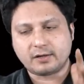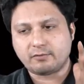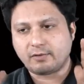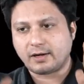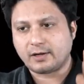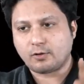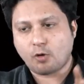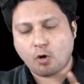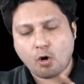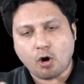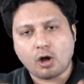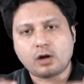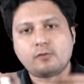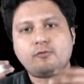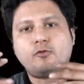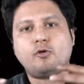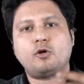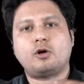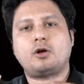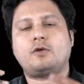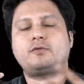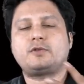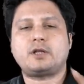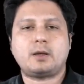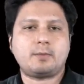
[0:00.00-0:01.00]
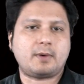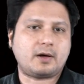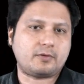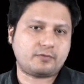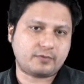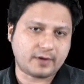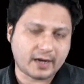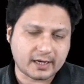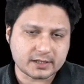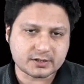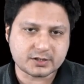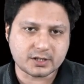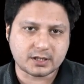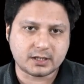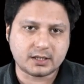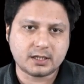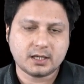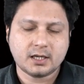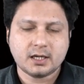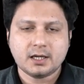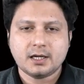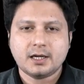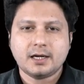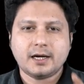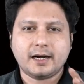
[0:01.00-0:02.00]
When all 4 of them are fractured,
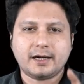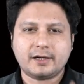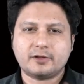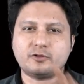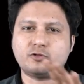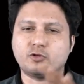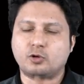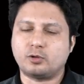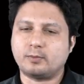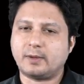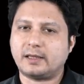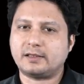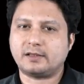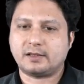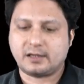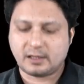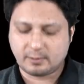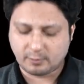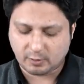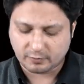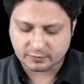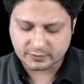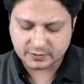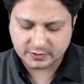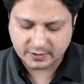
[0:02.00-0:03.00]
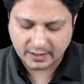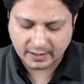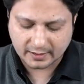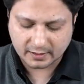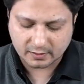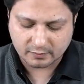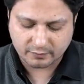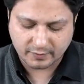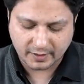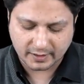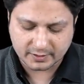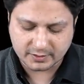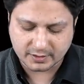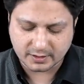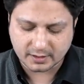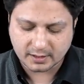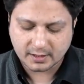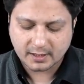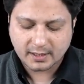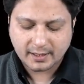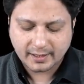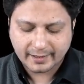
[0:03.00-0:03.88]
it is known by the name of straddle fracture.